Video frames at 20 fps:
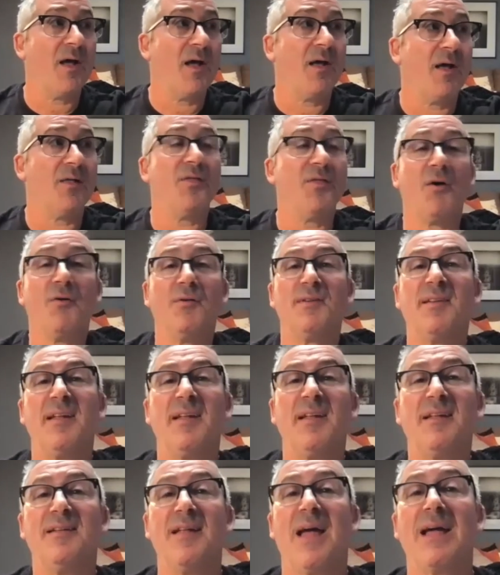those
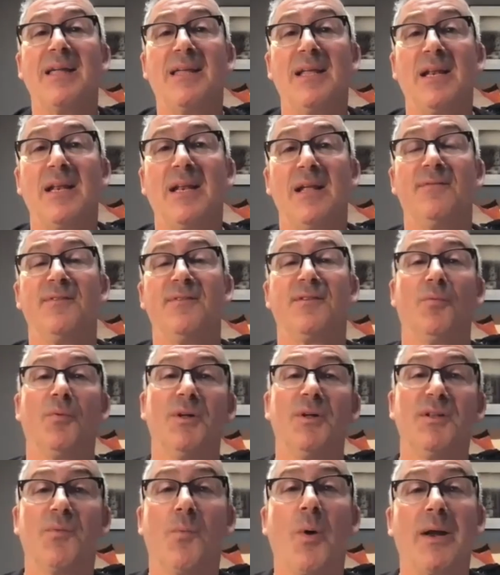executives
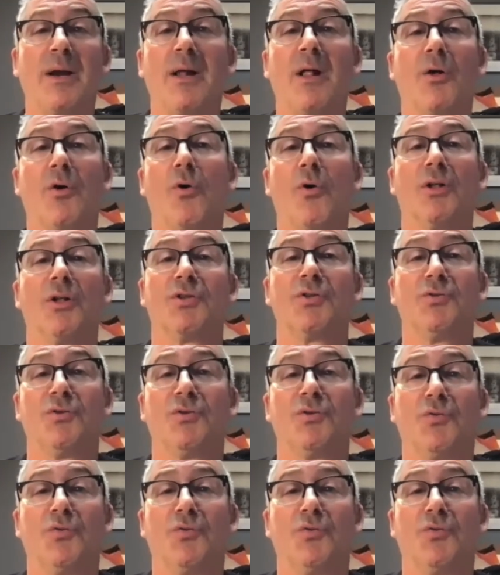with what I'll call